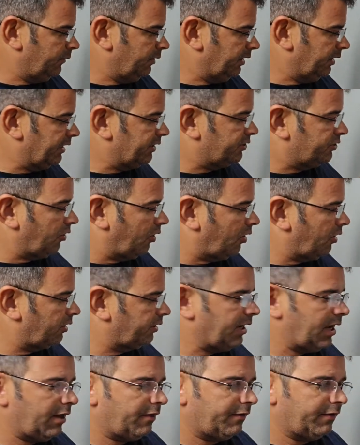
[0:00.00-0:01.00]
get dark
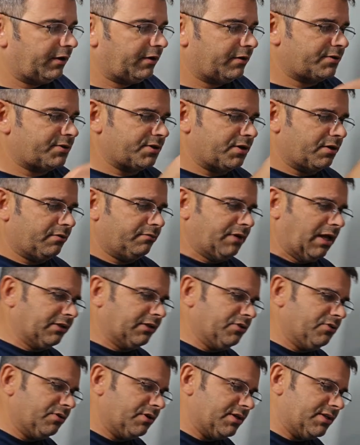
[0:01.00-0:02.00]
down there. So not
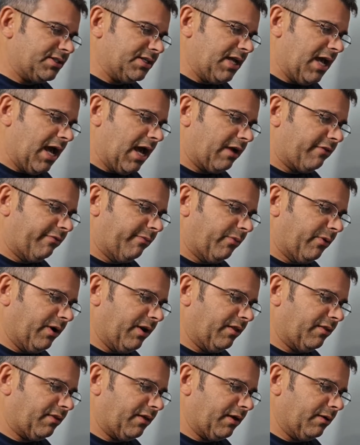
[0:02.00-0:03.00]
that you could see out of them or
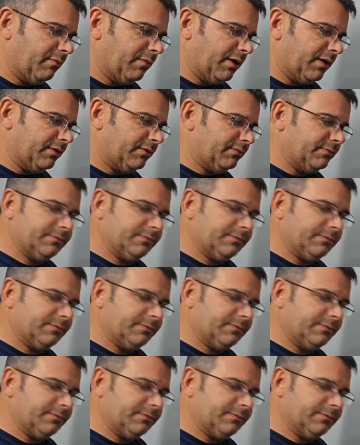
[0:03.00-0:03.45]
anything, but